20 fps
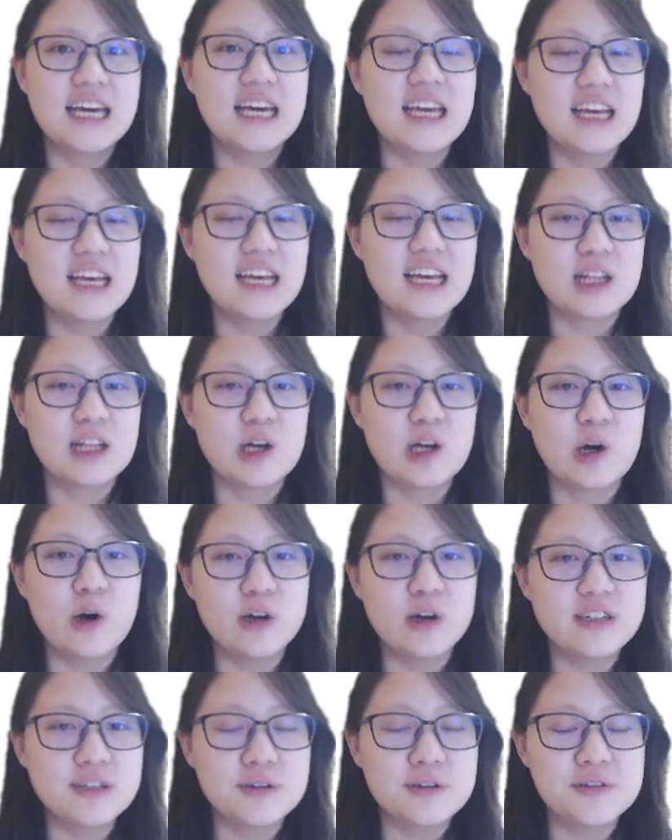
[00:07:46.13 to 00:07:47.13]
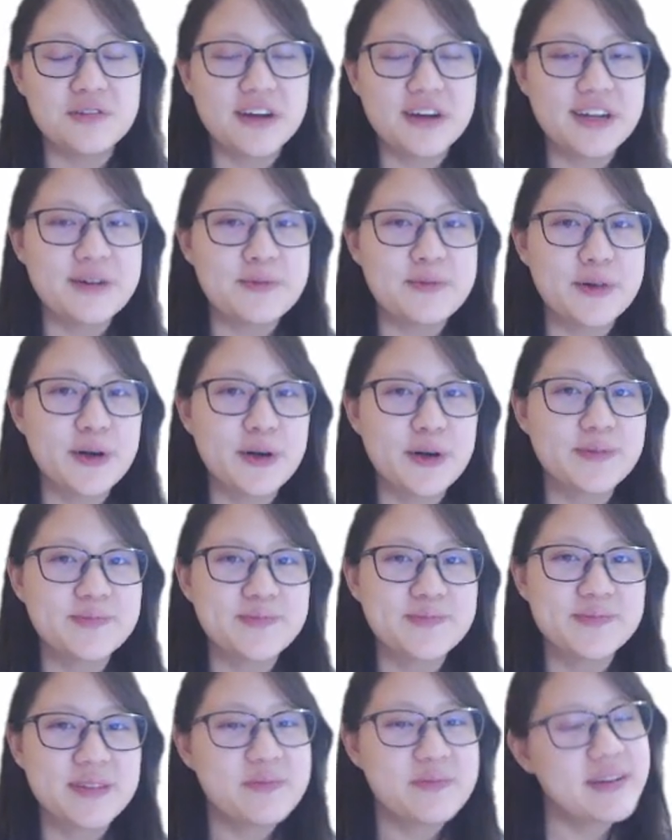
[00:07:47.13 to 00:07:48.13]
in order to find out more
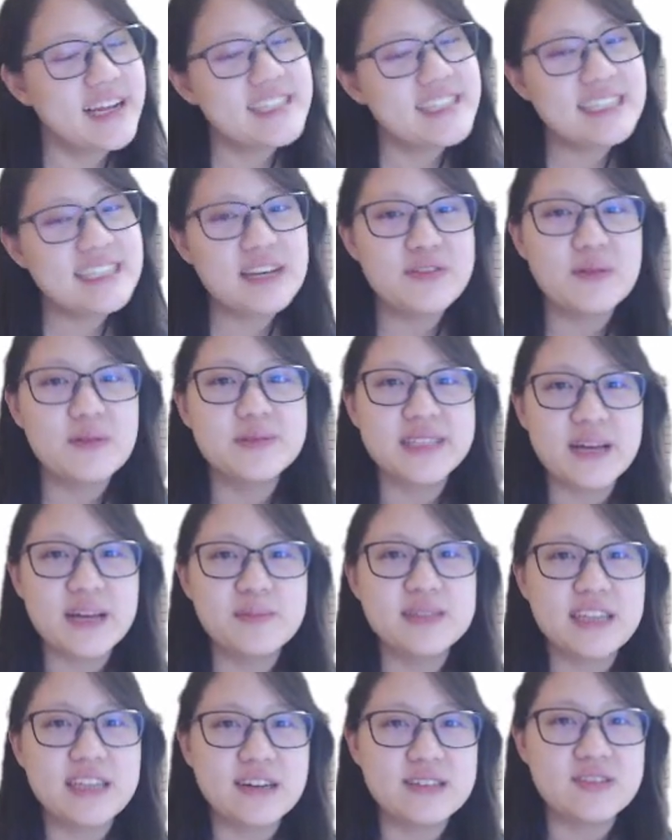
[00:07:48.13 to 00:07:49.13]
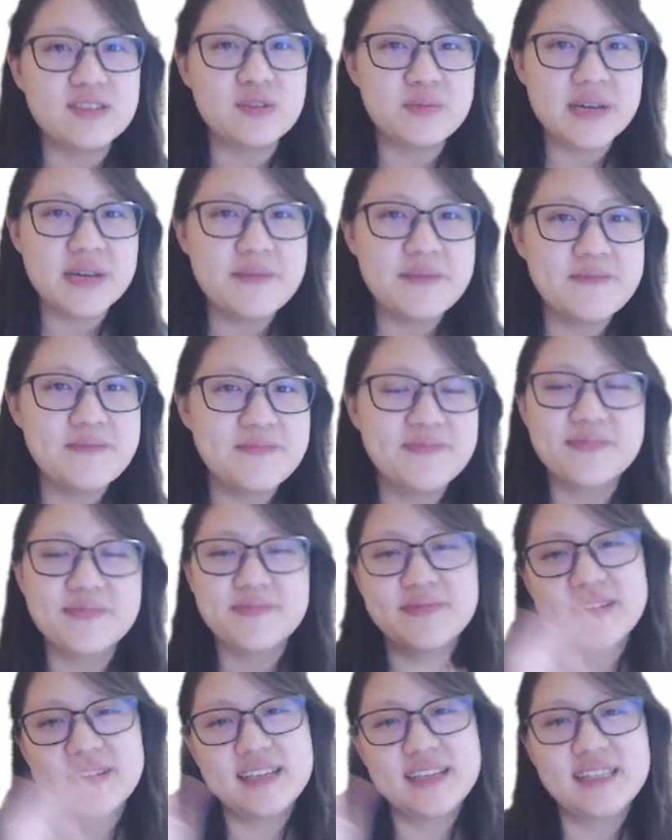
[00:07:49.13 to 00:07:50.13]
but that's it from stem cells for me.
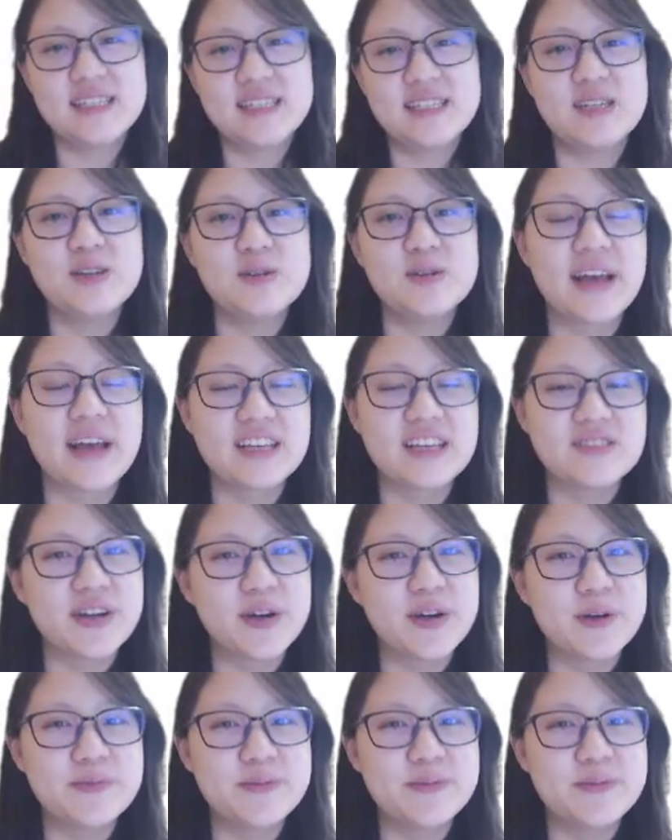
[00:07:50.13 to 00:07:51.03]
See you next video.